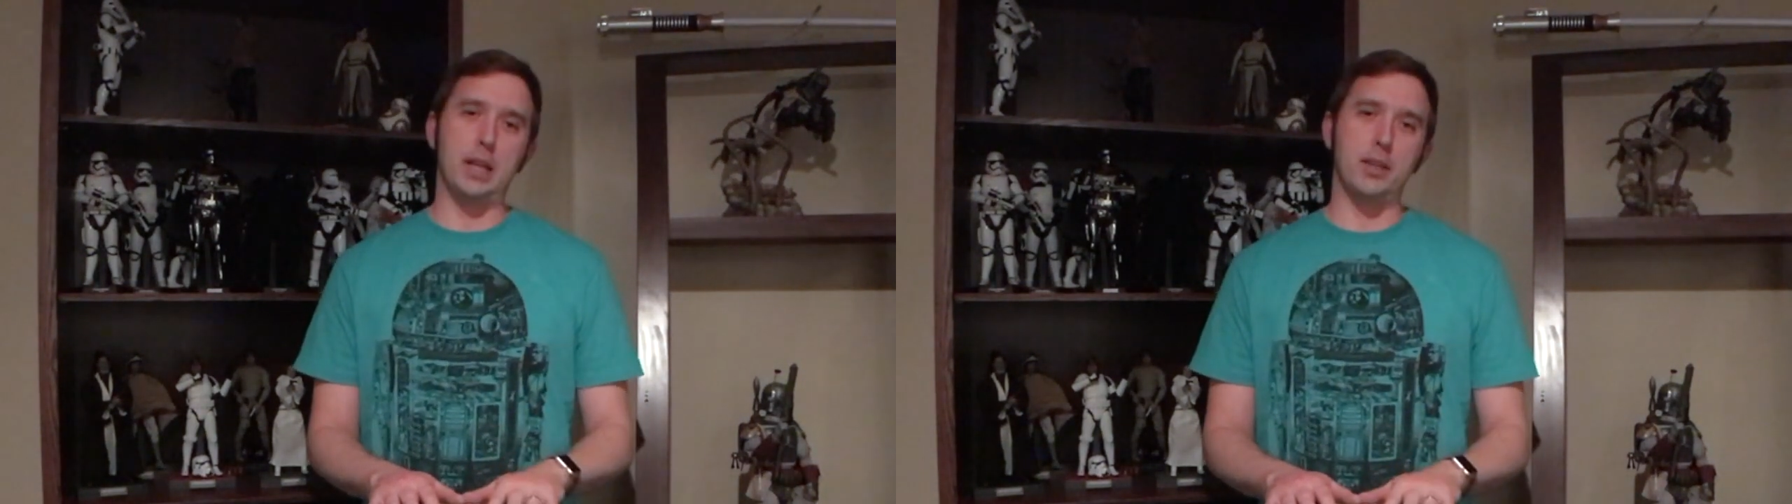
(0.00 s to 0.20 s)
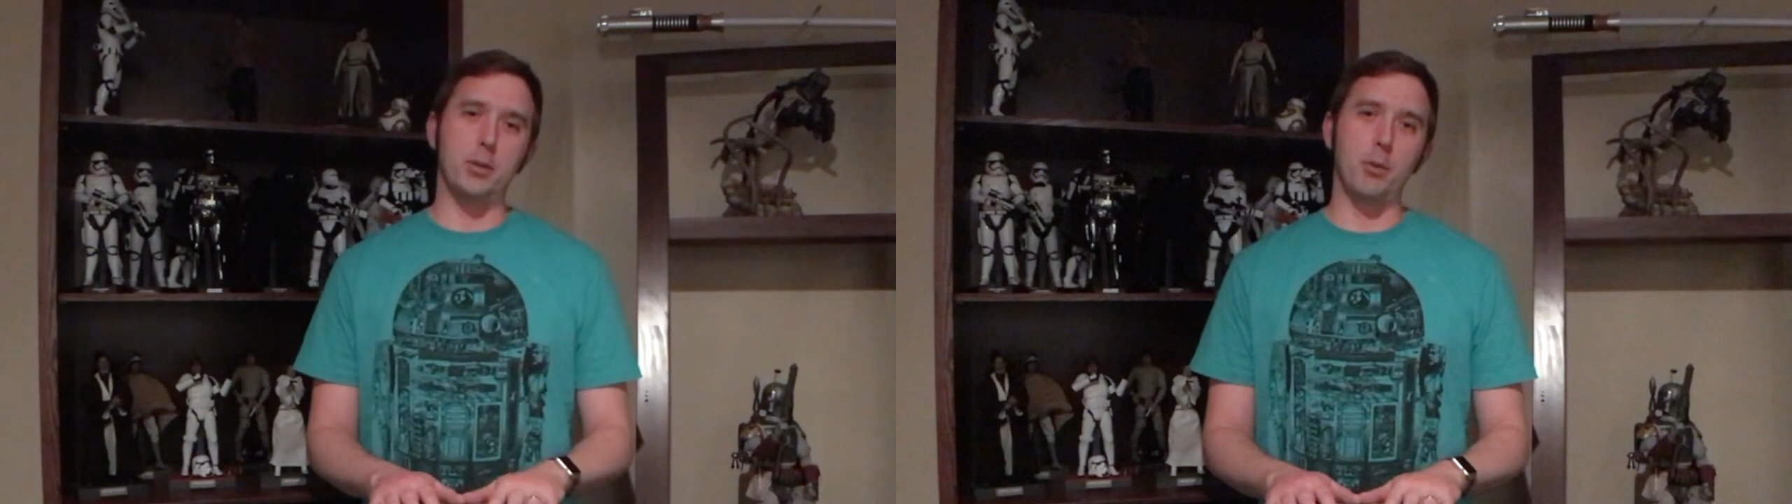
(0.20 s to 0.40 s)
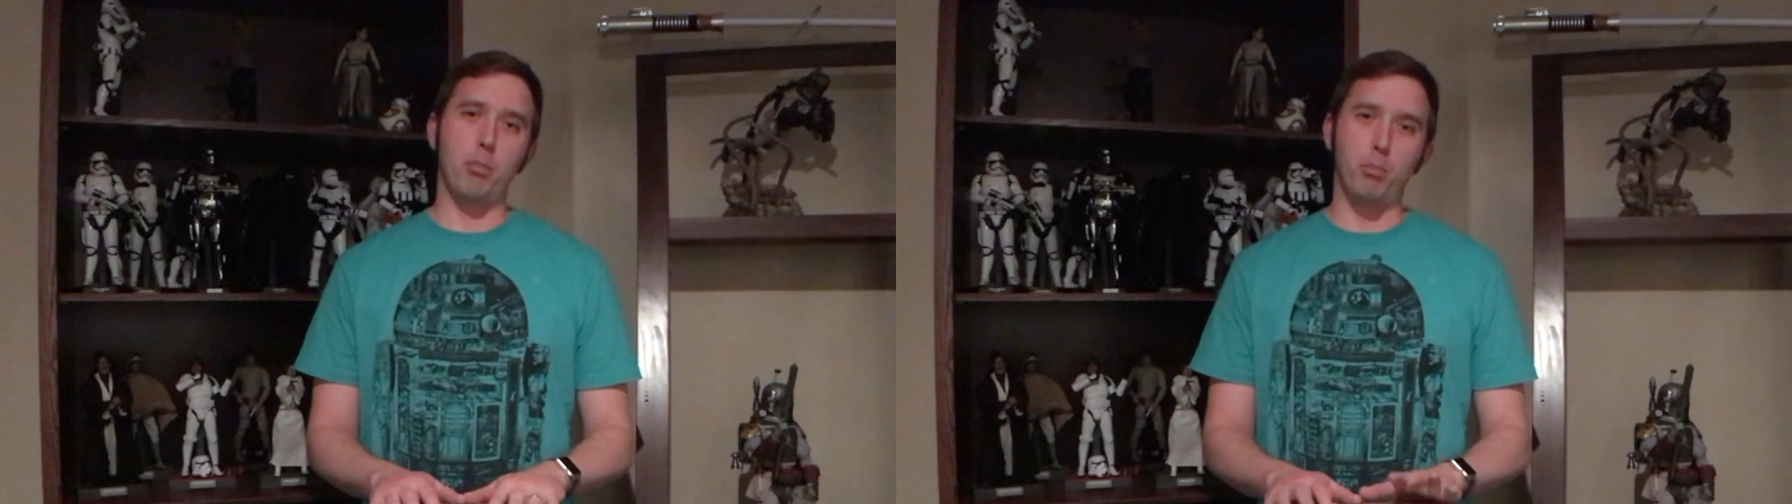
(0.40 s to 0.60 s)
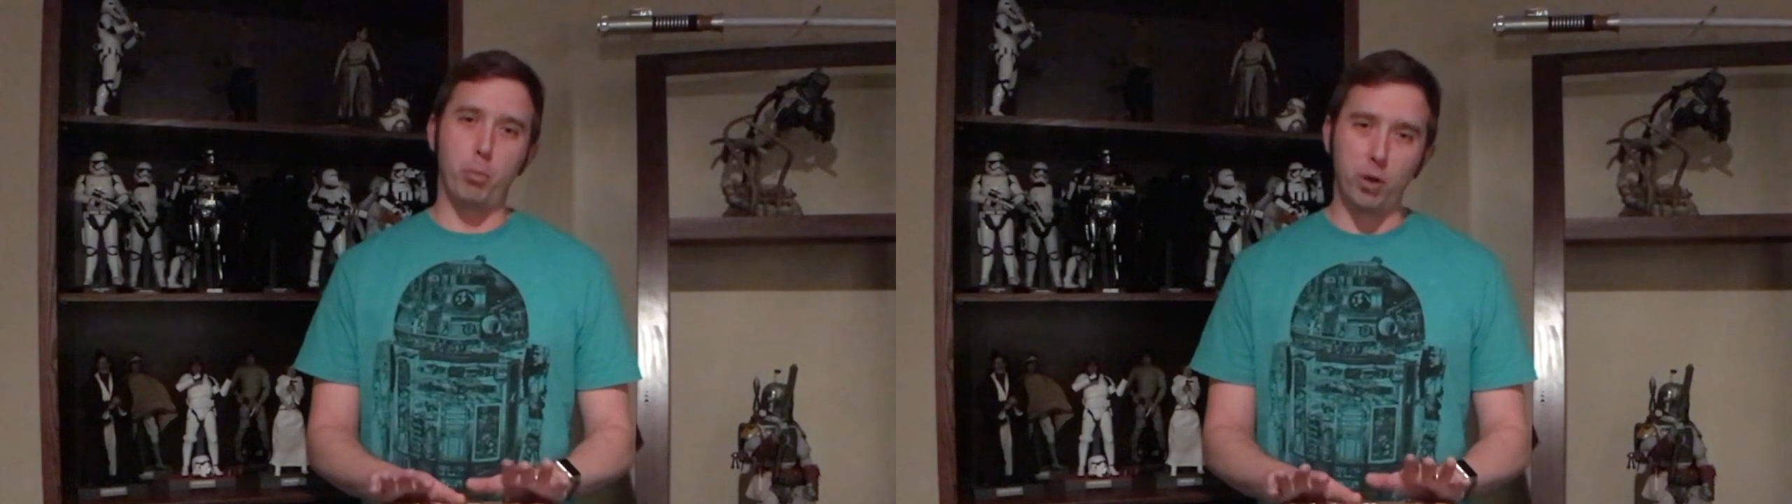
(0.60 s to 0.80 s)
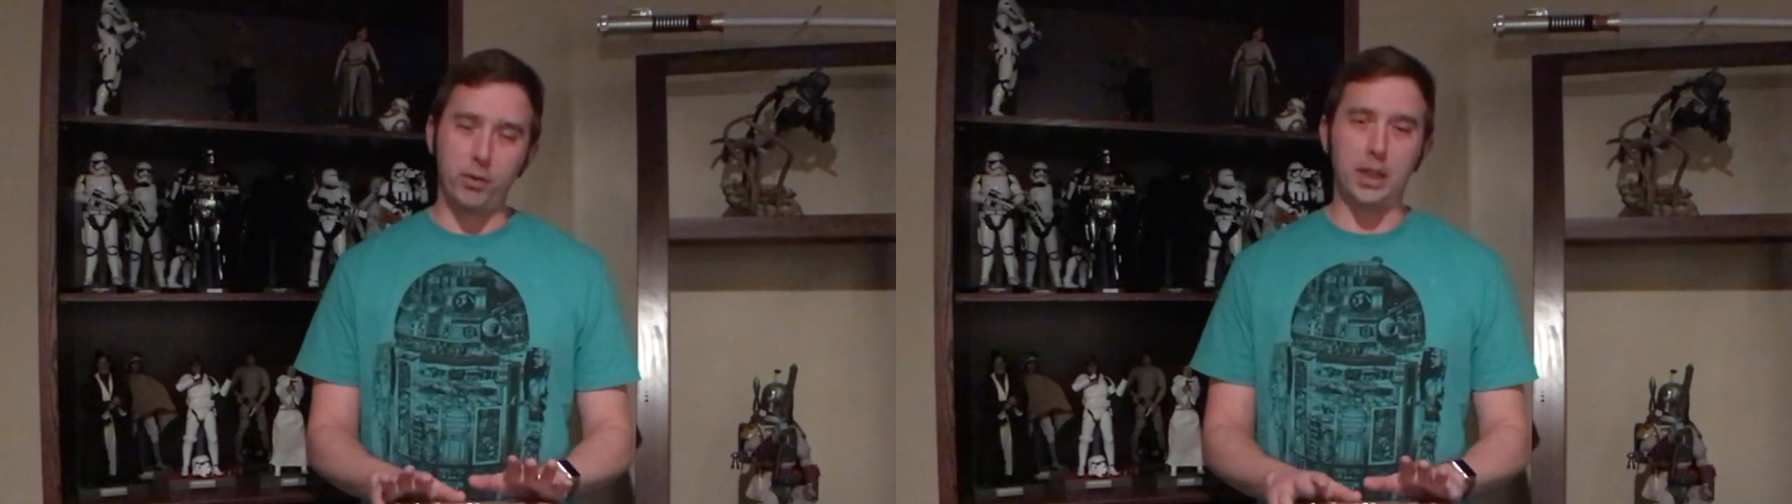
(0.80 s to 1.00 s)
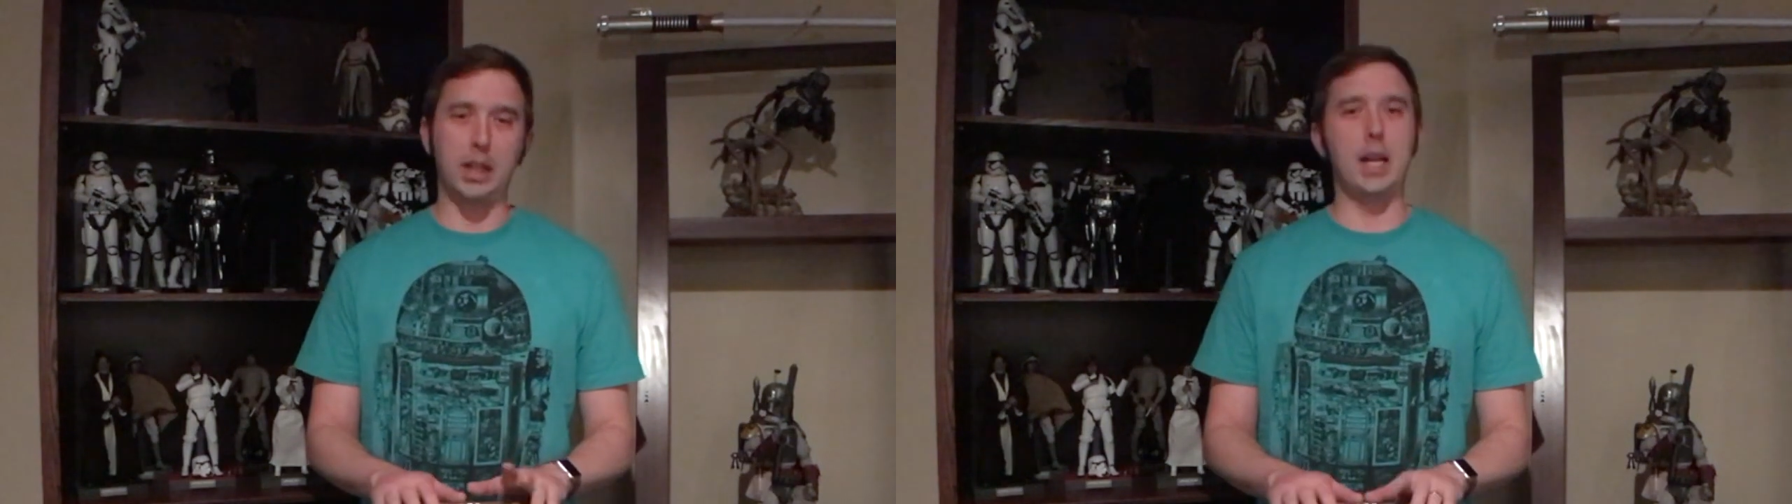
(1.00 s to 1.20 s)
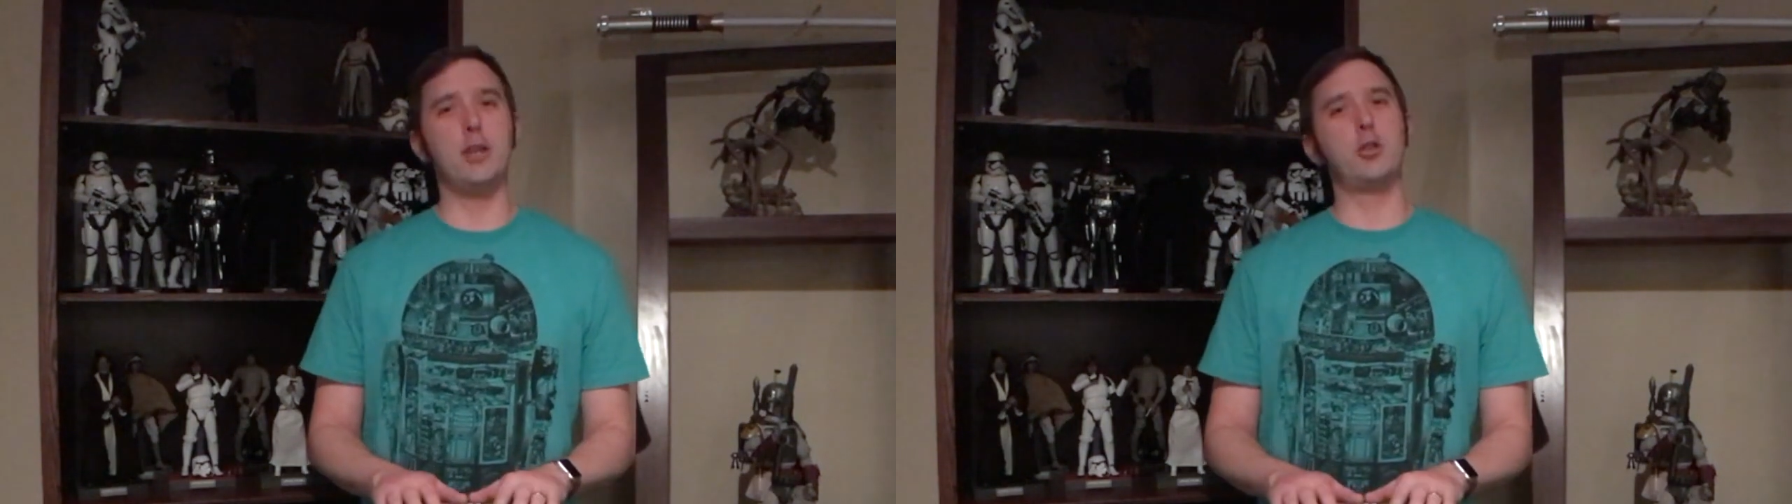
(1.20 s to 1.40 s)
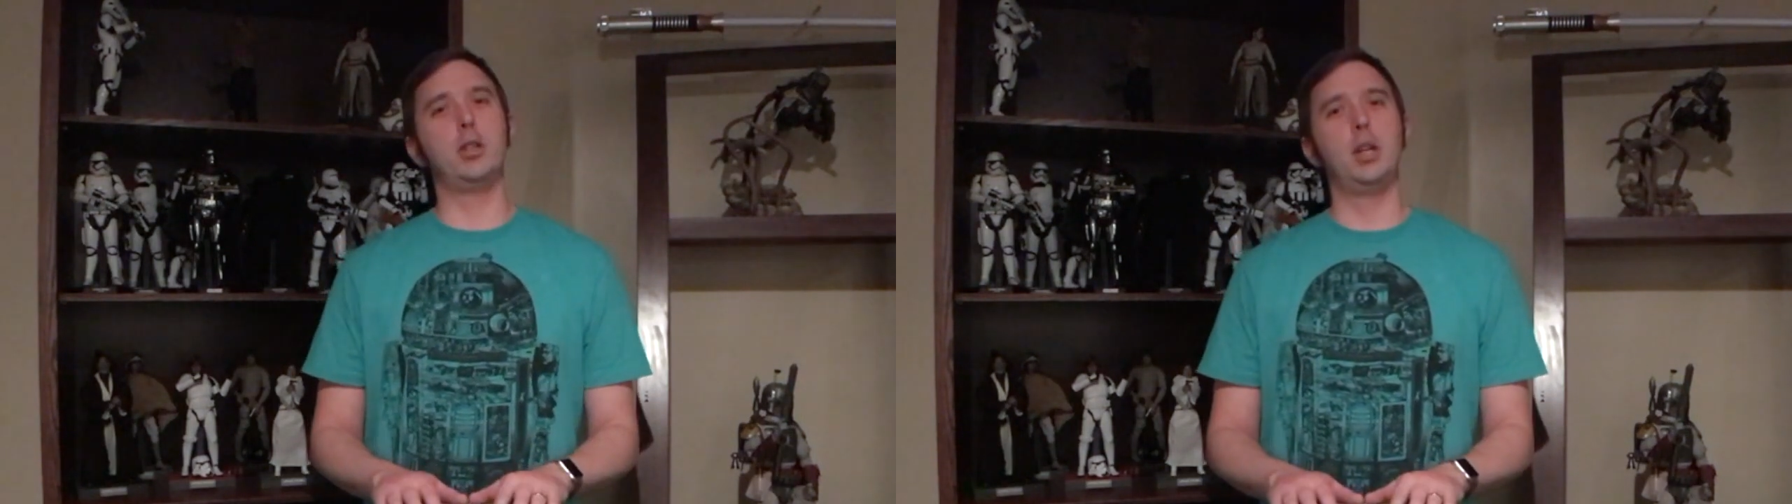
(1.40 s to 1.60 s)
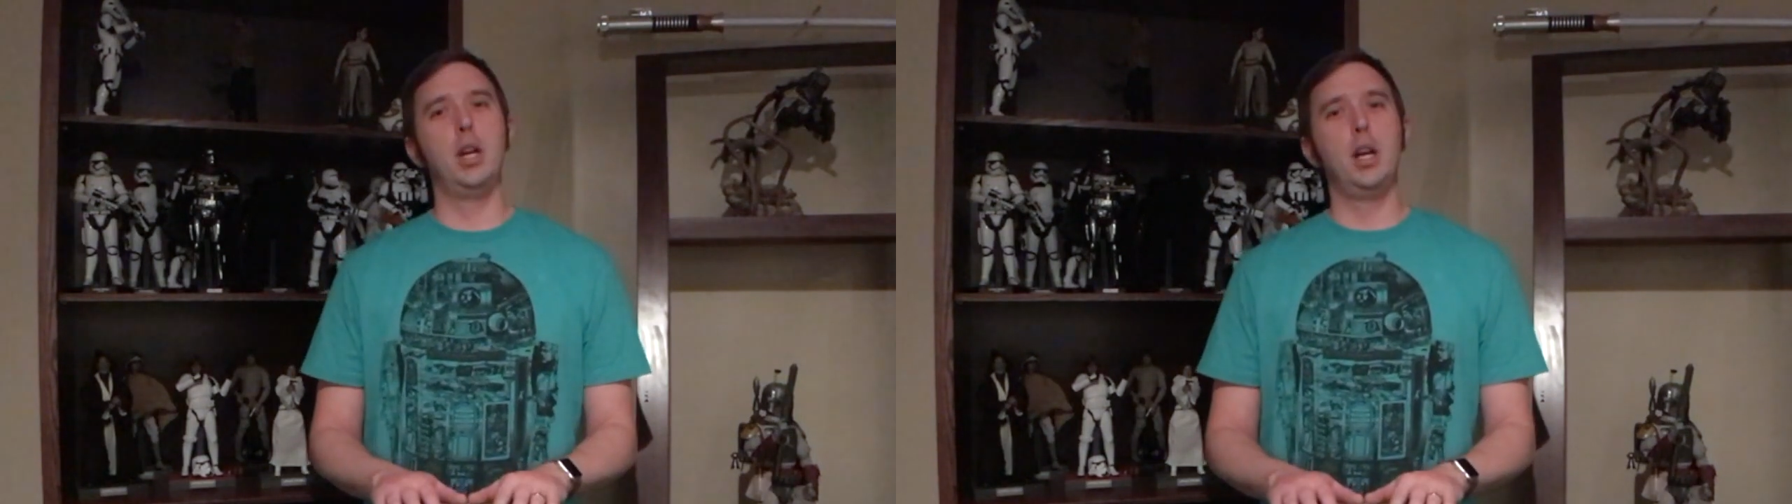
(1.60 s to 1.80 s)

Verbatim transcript: this perfect occasion